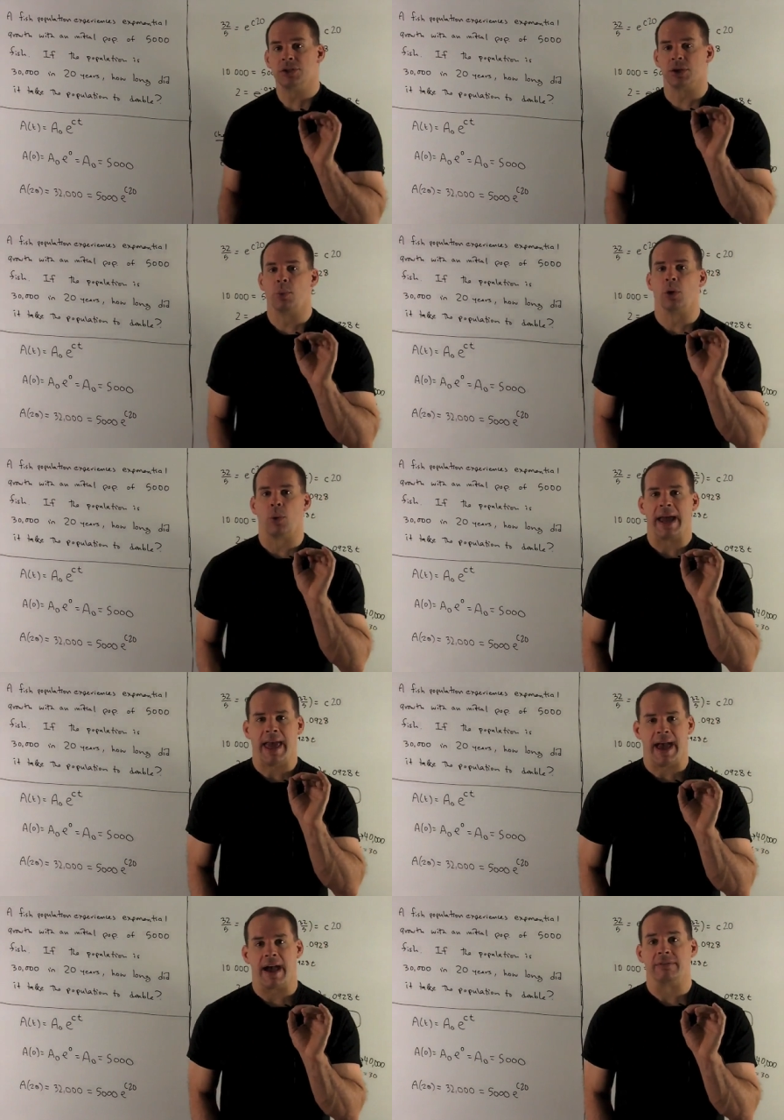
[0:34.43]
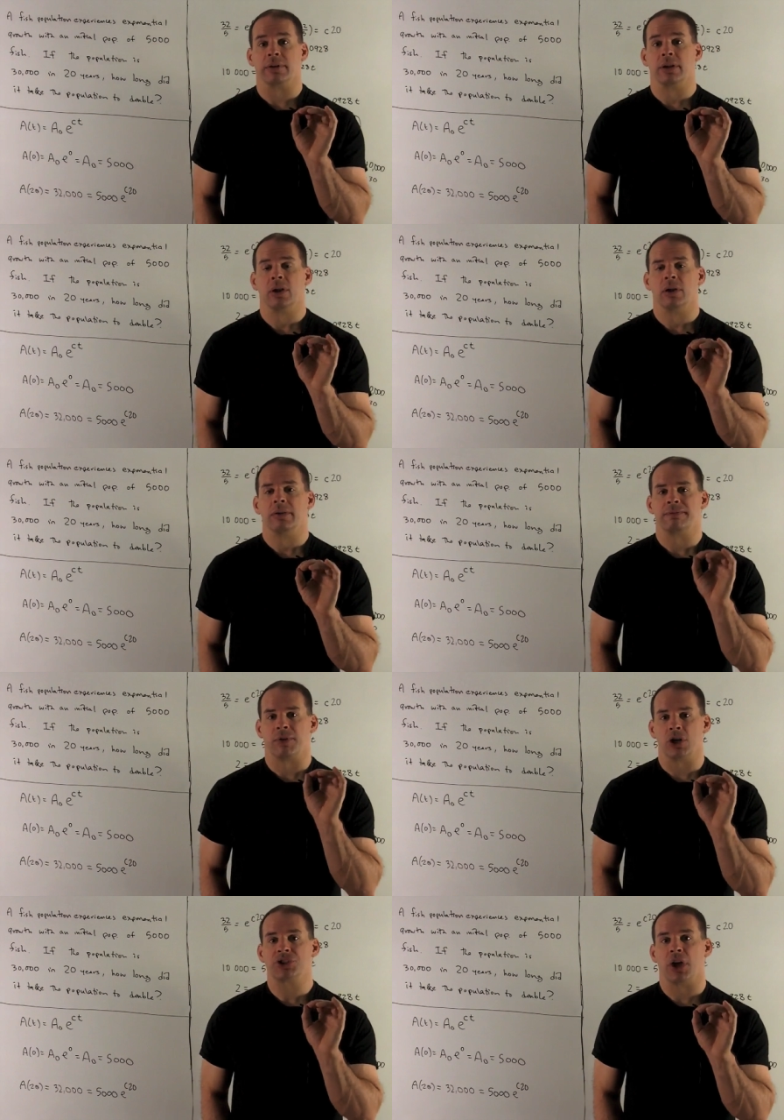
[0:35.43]
So what do I have?
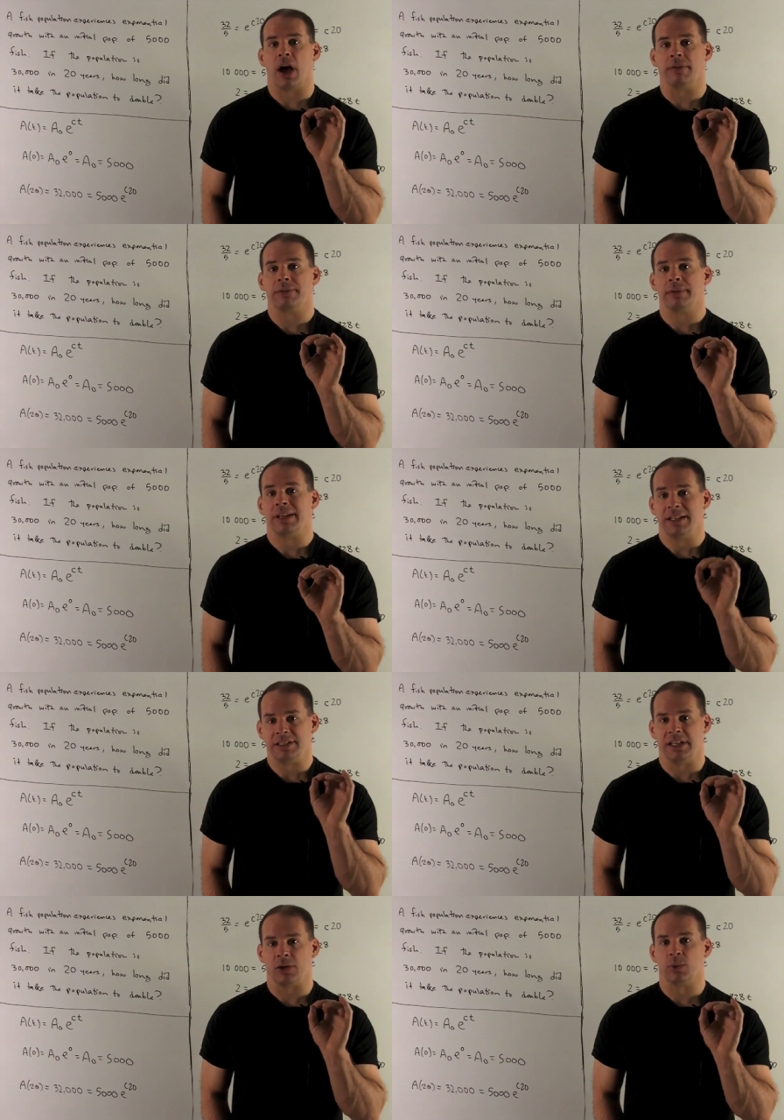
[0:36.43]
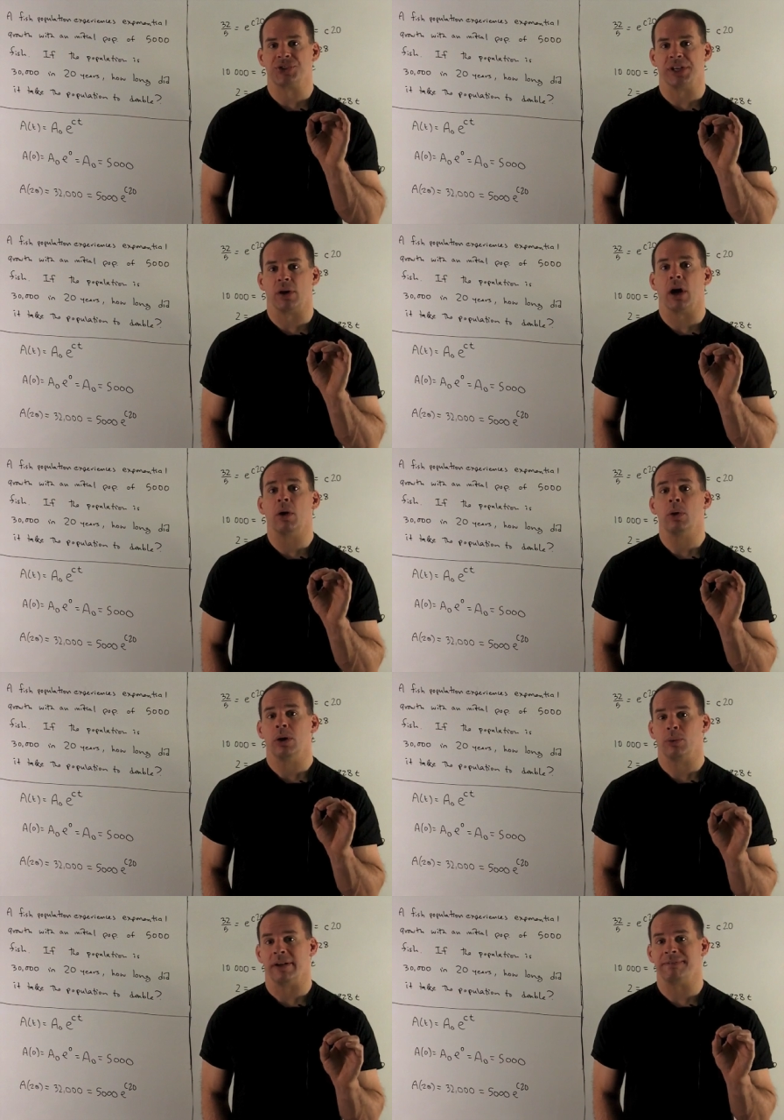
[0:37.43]
First off, t equals
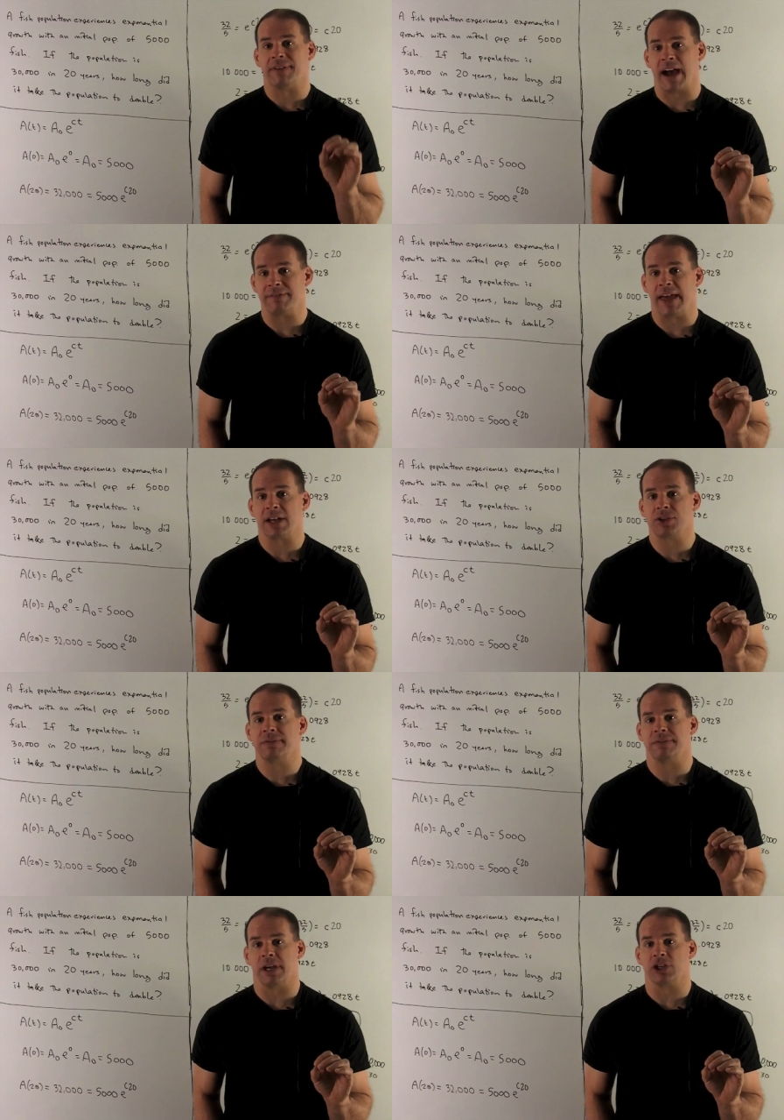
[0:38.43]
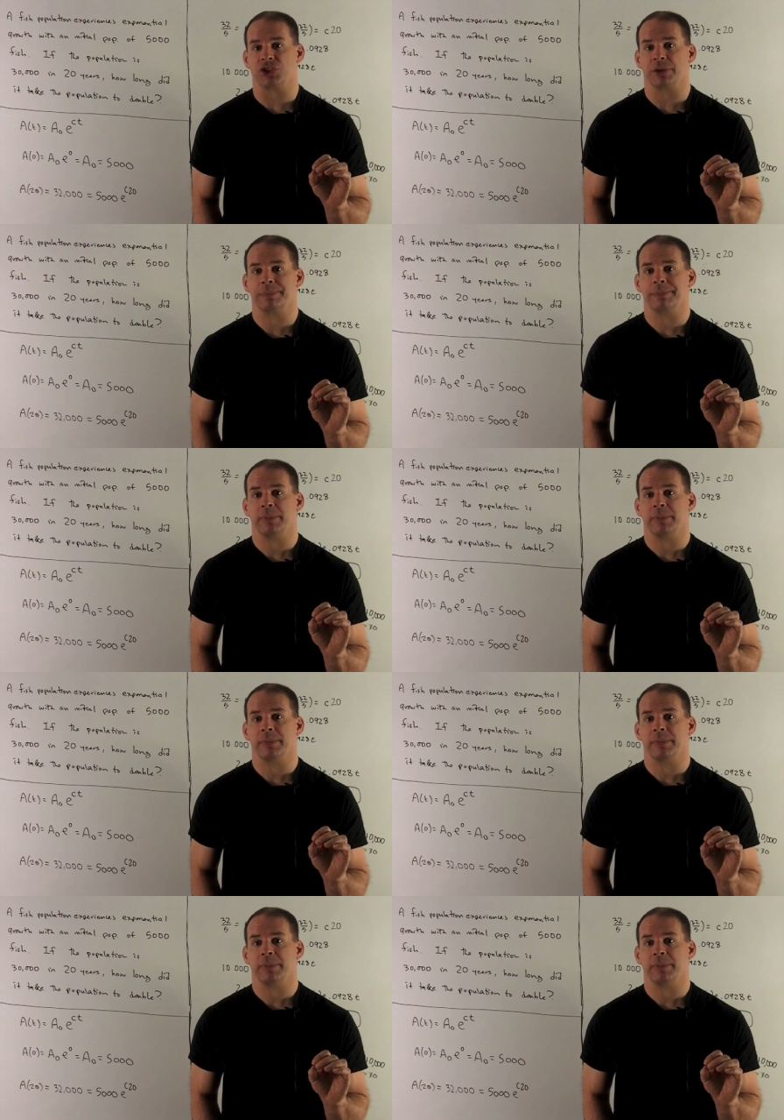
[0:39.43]
zero, we have 5,000 fish.